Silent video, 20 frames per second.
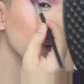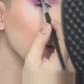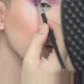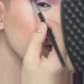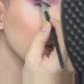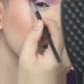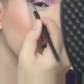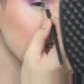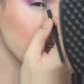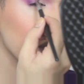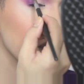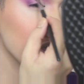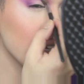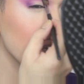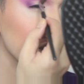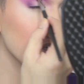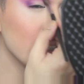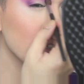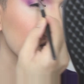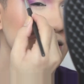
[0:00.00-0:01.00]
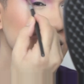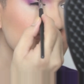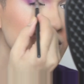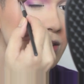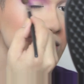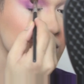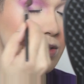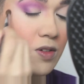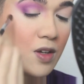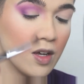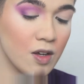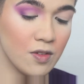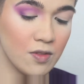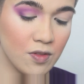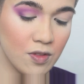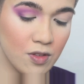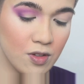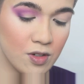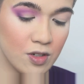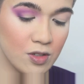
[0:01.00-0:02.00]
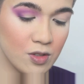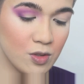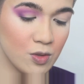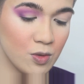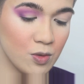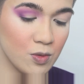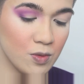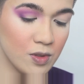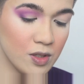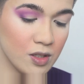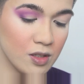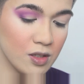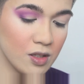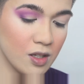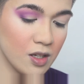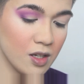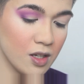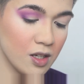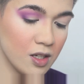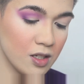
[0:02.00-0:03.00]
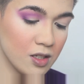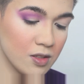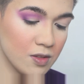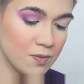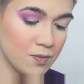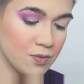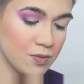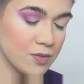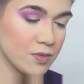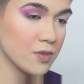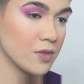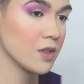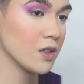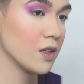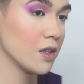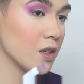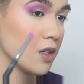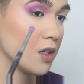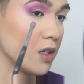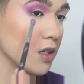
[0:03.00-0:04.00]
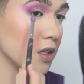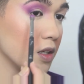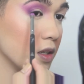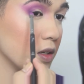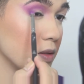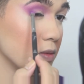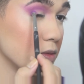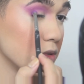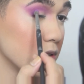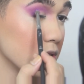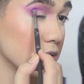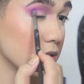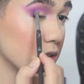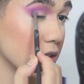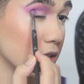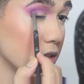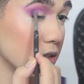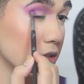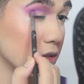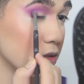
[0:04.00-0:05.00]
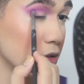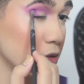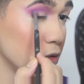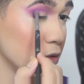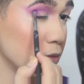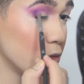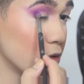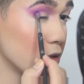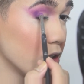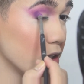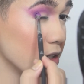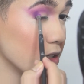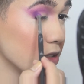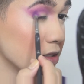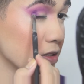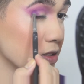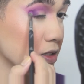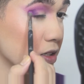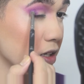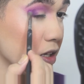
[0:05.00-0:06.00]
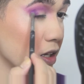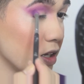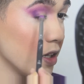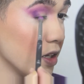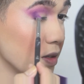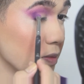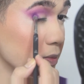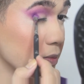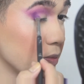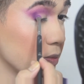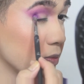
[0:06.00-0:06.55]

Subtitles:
Okay, so after doing that, I'm just gonna do more Escape.